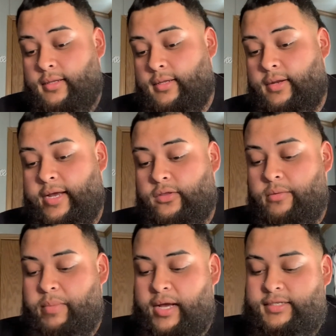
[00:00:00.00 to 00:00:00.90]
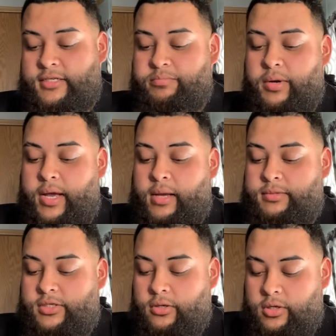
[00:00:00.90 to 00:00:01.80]
They only had three boxes, but I'm
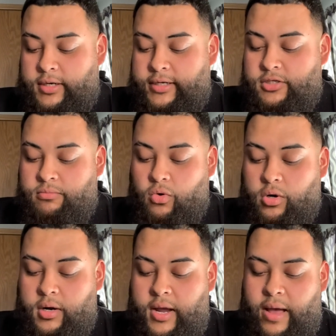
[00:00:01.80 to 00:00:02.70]
still looking into more.